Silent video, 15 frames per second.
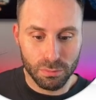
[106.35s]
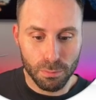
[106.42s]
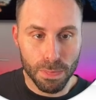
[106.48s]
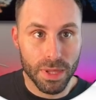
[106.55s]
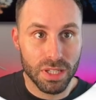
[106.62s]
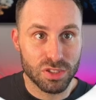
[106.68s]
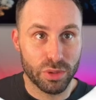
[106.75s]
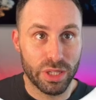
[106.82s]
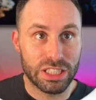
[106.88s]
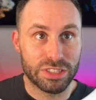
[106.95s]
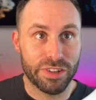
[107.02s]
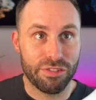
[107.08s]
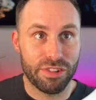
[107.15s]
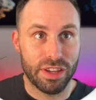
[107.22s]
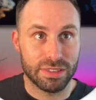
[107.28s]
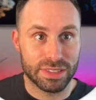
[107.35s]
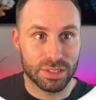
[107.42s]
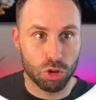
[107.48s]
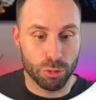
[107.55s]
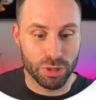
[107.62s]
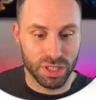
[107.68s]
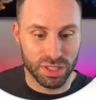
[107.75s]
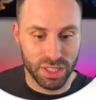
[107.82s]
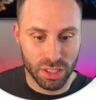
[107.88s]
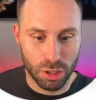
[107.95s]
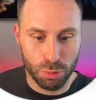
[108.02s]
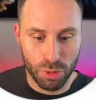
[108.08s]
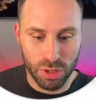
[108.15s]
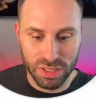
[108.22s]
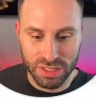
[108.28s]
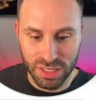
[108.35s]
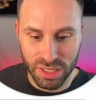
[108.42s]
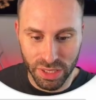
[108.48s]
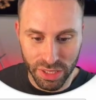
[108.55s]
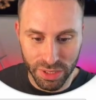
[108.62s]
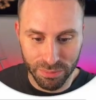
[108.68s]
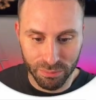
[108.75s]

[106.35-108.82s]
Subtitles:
So that's why we have so many data points here.